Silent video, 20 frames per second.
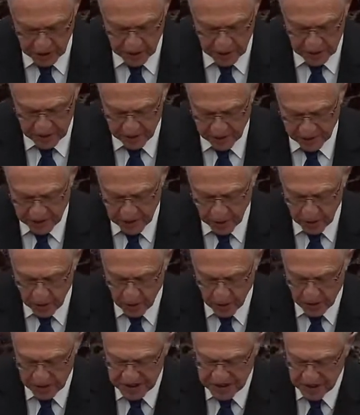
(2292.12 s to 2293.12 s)
If there are
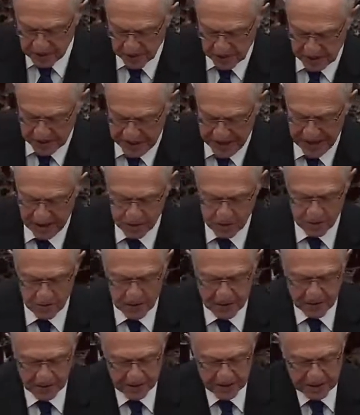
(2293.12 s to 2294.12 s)
reasonable doubts
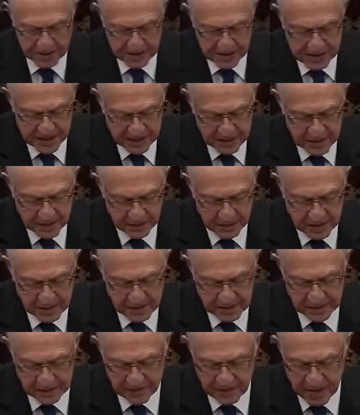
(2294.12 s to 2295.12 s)
about the intended
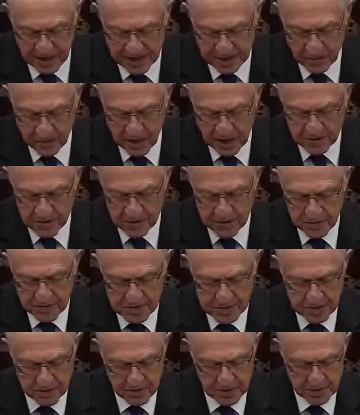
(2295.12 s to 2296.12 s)
meaning of high crimes and
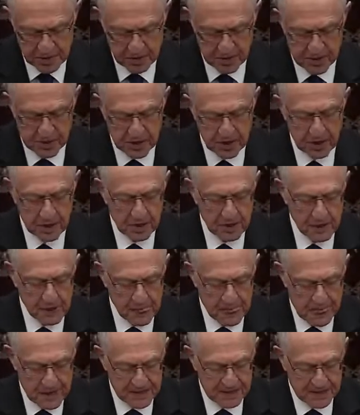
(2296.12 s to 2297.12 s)
misdemeanors,
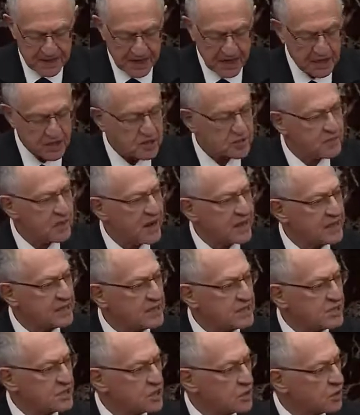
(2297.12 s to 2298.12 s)
senators might
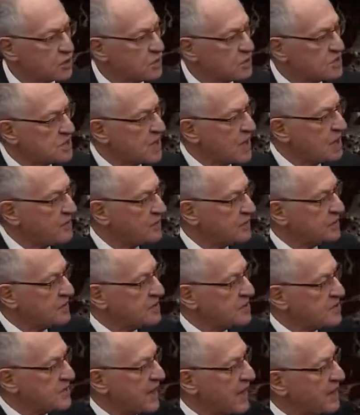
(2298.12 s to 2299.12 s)
consider resolving
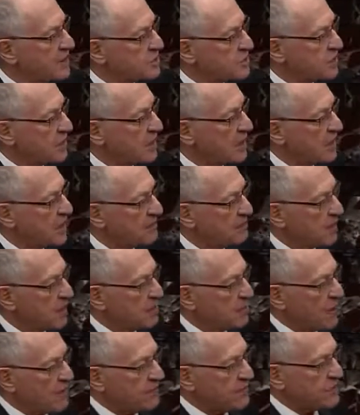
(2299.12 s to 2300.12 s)
these doubts by
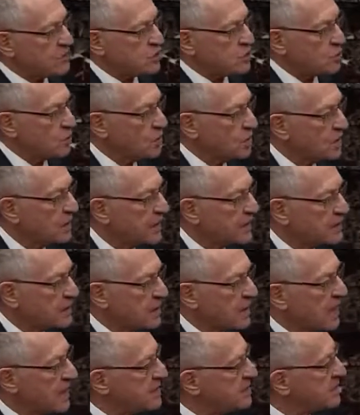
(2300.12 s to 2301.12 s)
reference to a legal
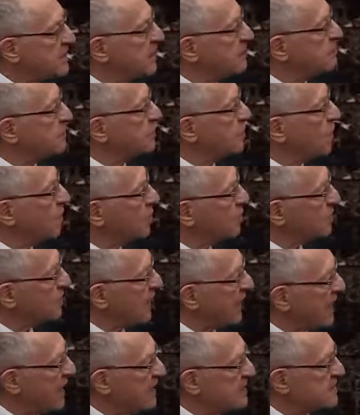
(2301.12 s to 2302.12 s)
concept known
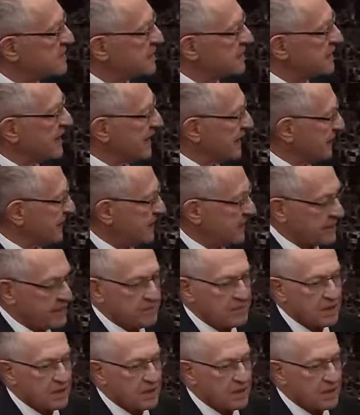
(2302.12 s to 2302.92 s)
as lenity.